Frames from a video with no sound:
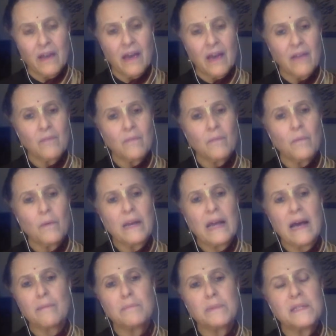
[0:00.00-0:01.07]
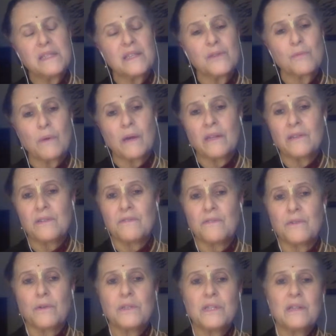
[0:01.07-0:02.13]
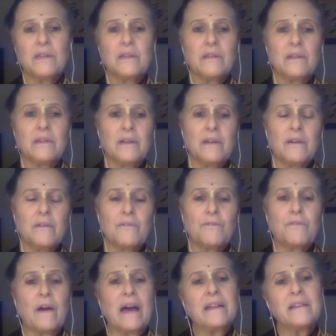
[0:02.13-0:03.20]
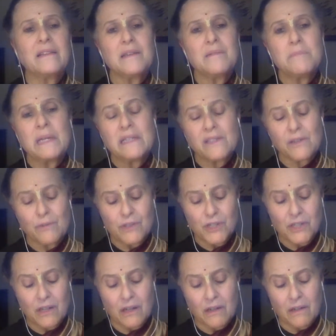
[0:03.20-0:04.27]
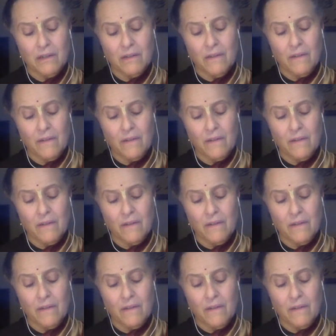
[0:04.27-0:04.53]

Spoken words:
And what happens is, when a devotee finally meets Krishna,